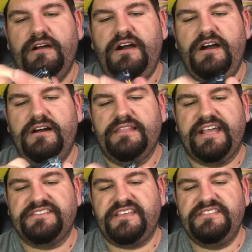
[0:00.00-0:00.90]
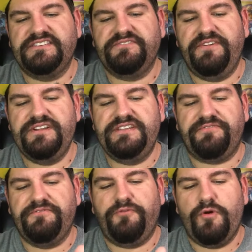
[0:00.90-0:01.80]
Like I said, this is a very
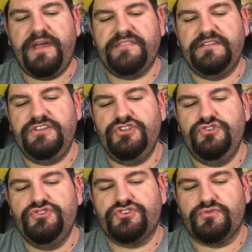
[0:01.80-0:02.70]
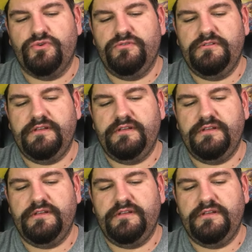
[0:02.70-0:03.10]
different format than usual.